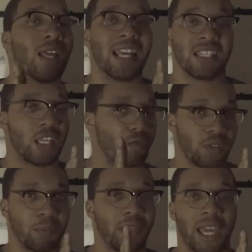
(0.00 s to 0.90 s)
as they
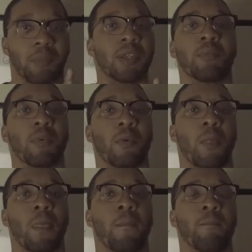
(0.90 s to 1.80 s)
treat Black people,
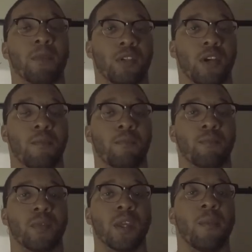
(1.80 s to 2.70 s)
you know?
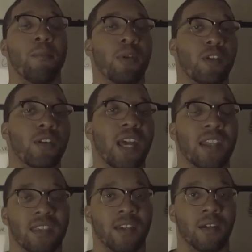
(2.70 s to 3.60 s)
But you're
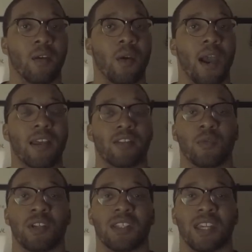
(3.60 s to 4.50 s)
not the, as you
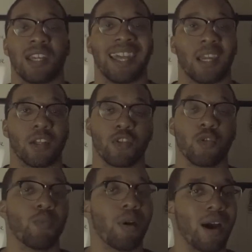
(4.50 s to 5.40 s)
would say, like a
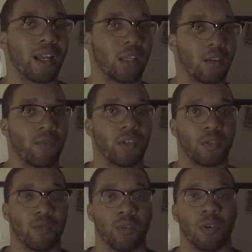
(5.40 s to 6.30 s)
Tupac
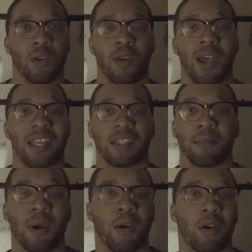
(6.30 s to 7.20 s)
individual, as a
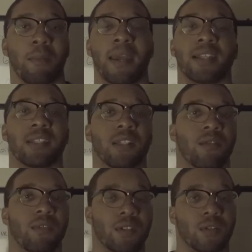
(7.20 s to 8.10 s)
Malcolm X
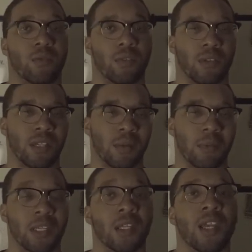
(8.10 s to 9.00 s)
individual, you know what I mean?